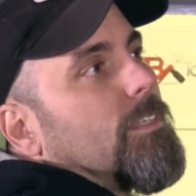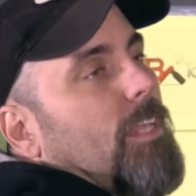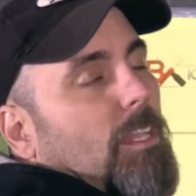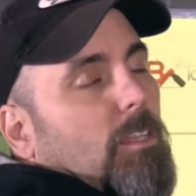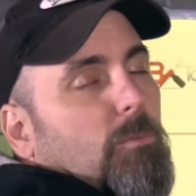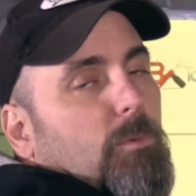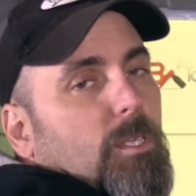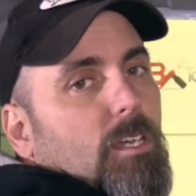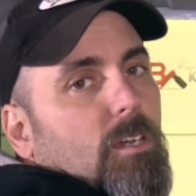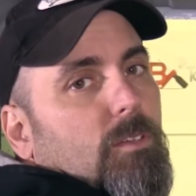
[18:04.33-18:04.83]
Now
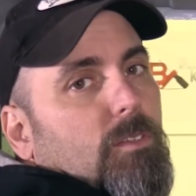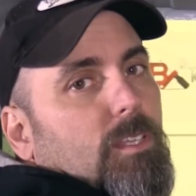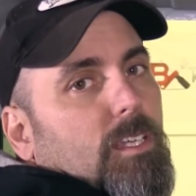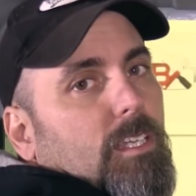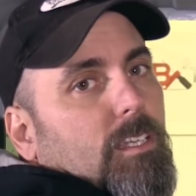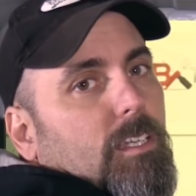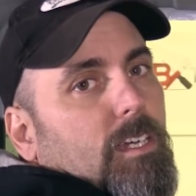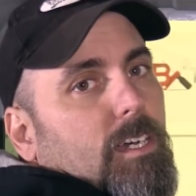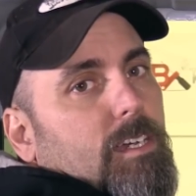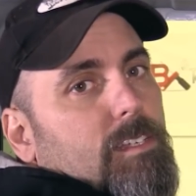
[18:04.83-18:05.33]
that we know
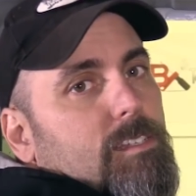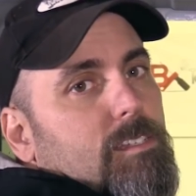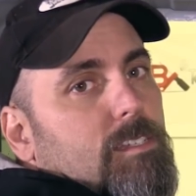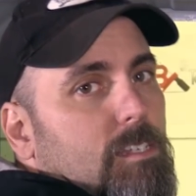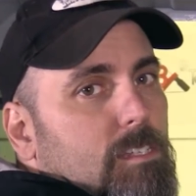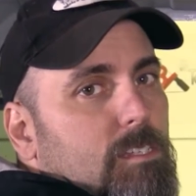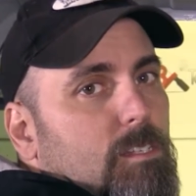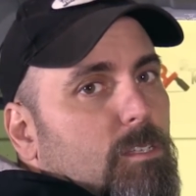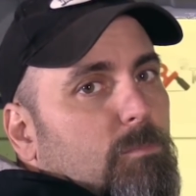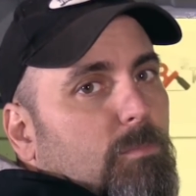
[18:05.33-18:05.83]
the uh,
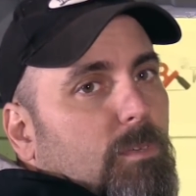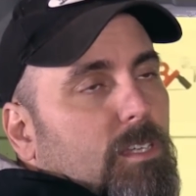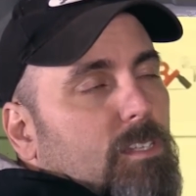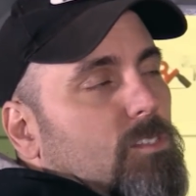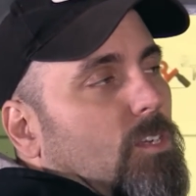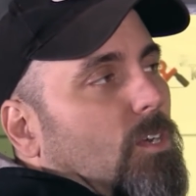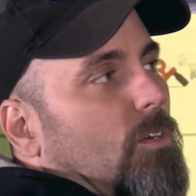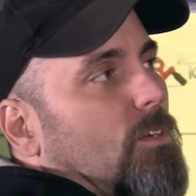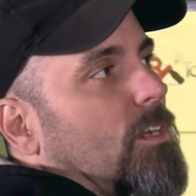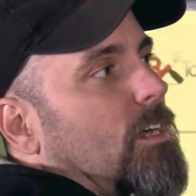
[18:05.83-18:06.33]
system
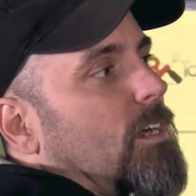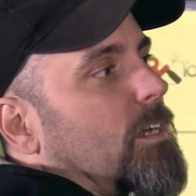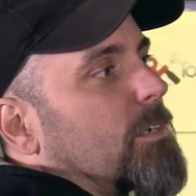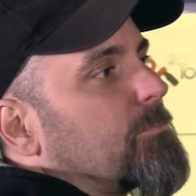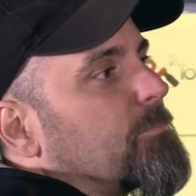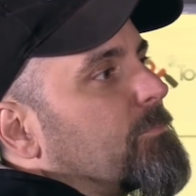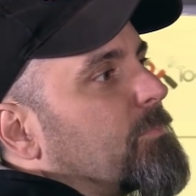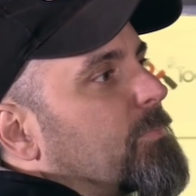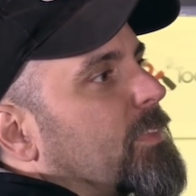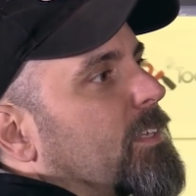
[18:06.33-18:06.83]
can turn
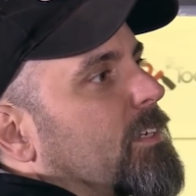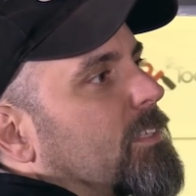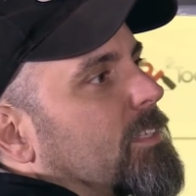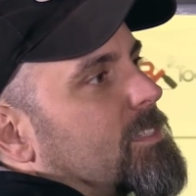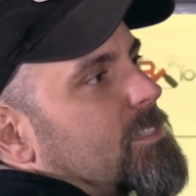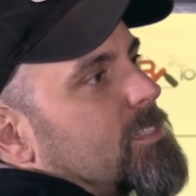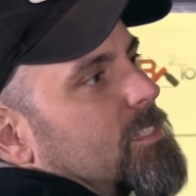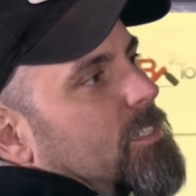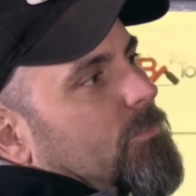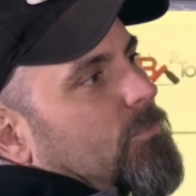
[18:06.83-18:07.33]
on,
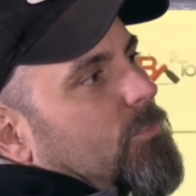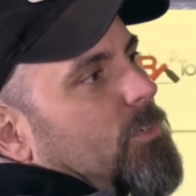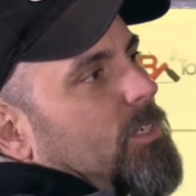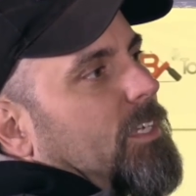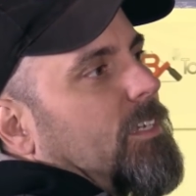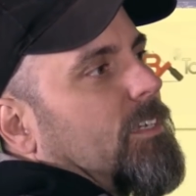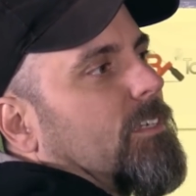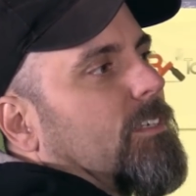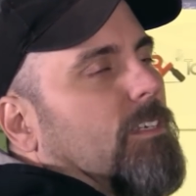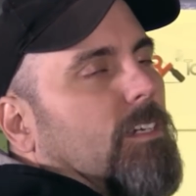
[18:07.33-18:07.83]
let's see if we
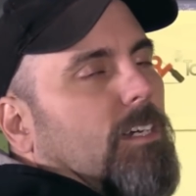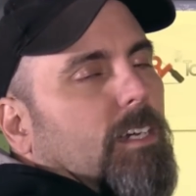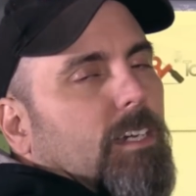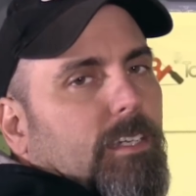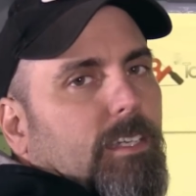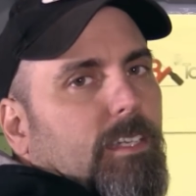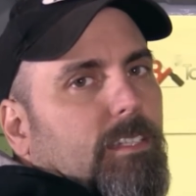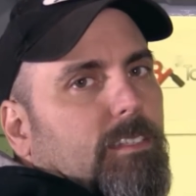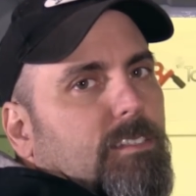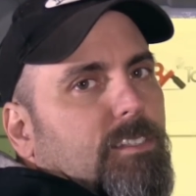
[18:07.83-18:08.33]
can
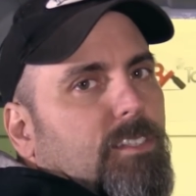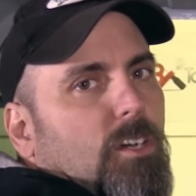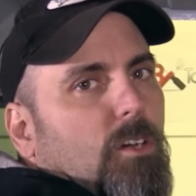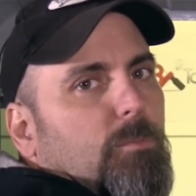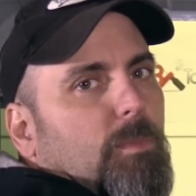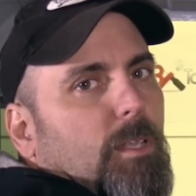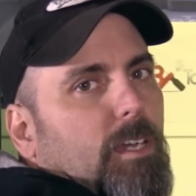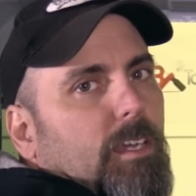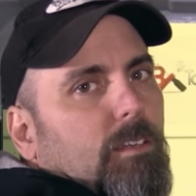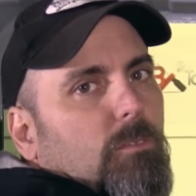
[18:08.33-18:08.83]
uh, get the
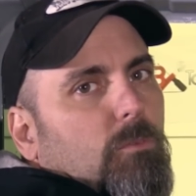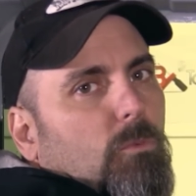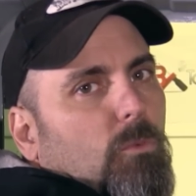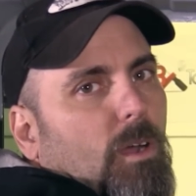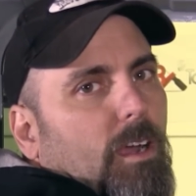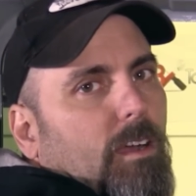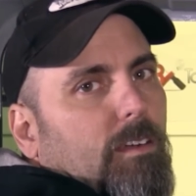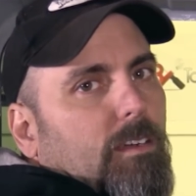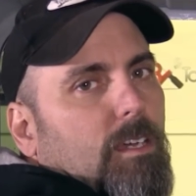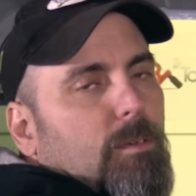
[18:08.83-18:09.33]
dome light
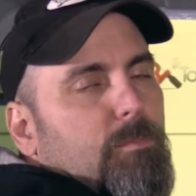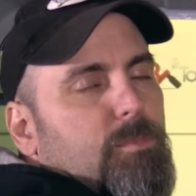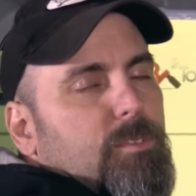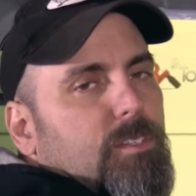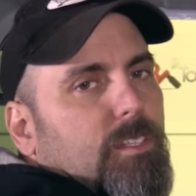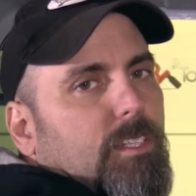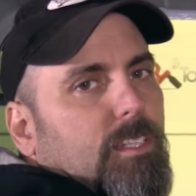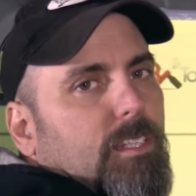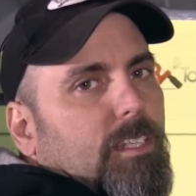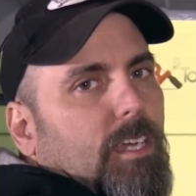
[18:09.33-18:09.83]
wired up
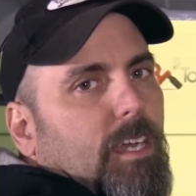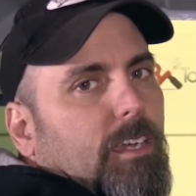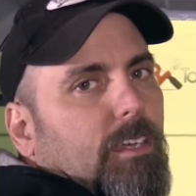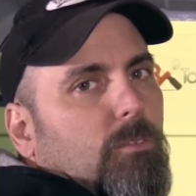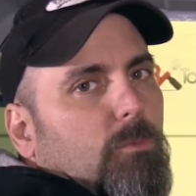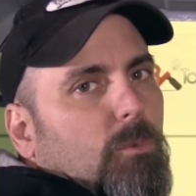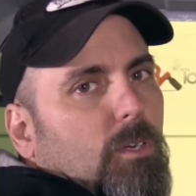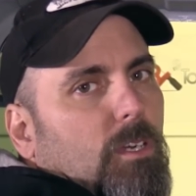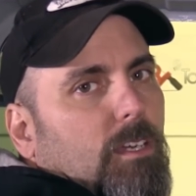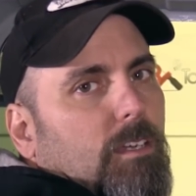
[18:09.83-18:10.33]
so that that
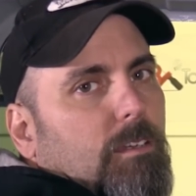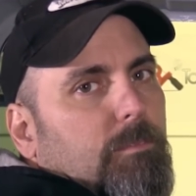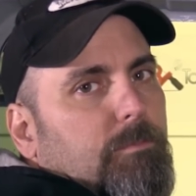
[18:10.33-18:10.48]
can work.